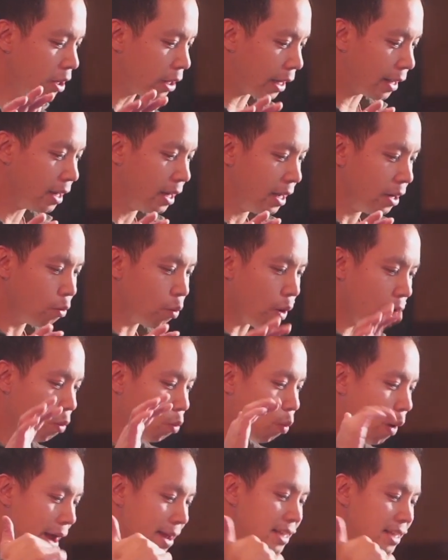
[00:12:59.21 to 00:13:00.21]
Like,
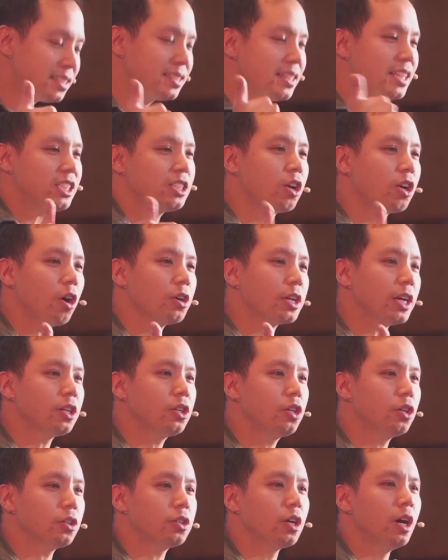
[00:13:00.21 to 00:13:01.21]
what, why is this God a
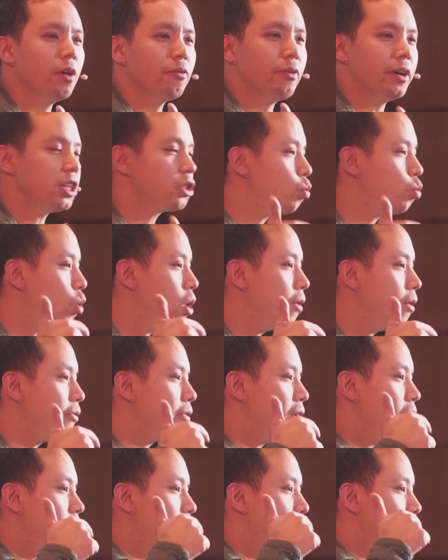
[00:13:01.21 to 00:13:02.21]
good that is
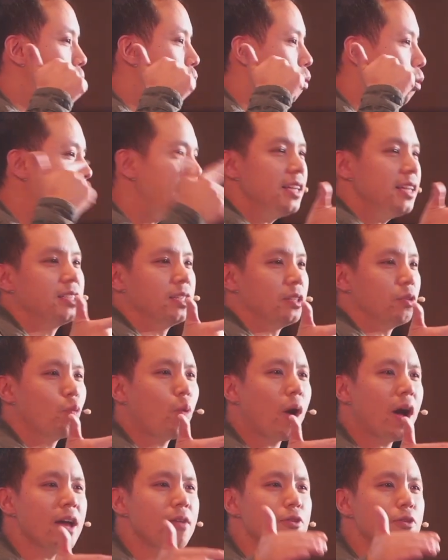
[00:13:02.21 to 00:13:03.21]
worth
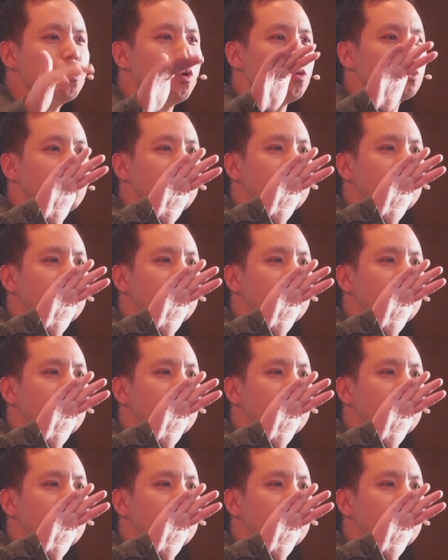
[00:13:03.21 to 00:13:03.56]
praising? Why have you all